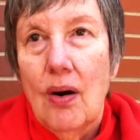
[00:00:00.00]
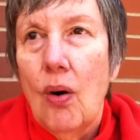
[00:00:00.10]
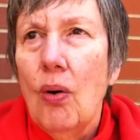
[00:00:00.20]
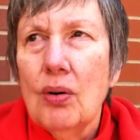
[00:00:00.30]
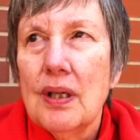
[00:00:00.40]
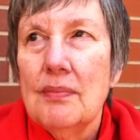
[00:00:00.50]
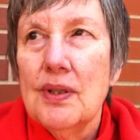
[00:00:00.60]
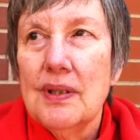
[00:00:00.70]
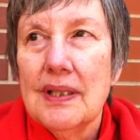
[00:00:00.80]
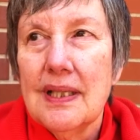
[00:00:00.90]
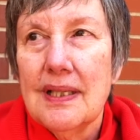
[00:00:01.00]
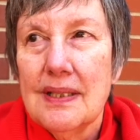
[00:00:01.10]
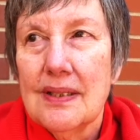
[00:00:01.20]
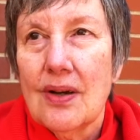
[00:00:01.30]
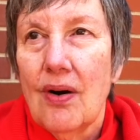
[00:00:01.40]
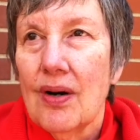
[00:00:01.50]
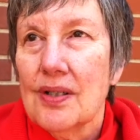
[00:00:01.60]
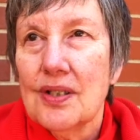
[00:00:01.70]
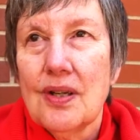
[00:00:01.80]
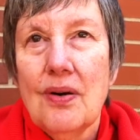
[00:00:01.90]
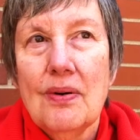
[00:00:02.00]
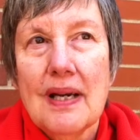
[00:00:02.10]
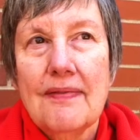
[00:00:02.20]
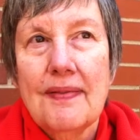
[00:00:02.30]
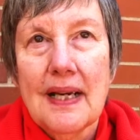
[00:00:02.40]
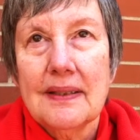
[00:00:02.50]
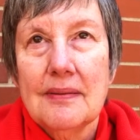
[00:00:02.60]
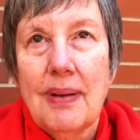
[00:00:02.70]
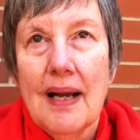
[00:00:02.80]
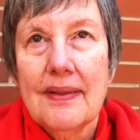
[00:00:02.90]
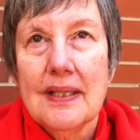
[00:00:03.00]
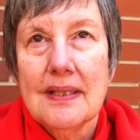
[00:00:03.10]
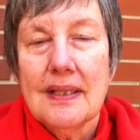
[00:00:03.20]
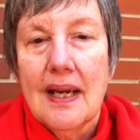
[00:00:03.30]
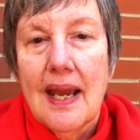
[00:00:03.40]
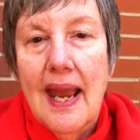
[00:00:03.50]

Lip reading: Whole communities are so affected by this,